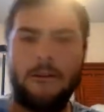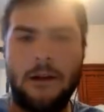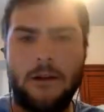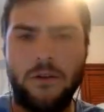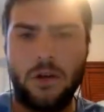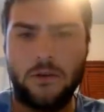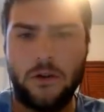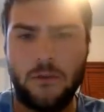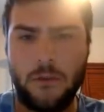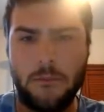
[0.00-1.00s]
feel like if
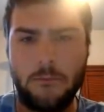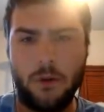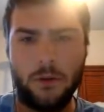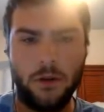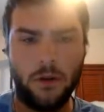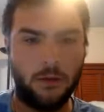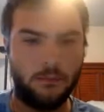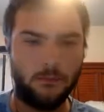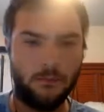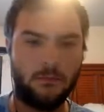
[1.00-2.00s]
I were my opponent, I
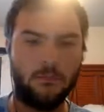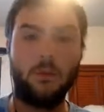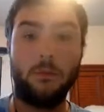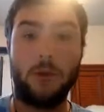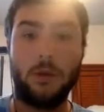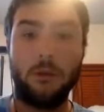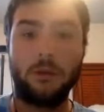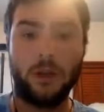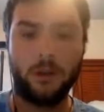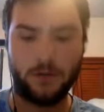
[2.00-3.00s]
would probably
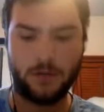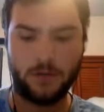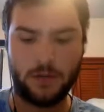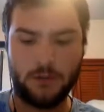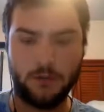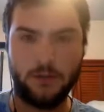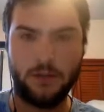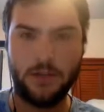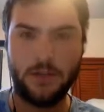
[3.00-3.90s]
try and go out to Tapu Fini.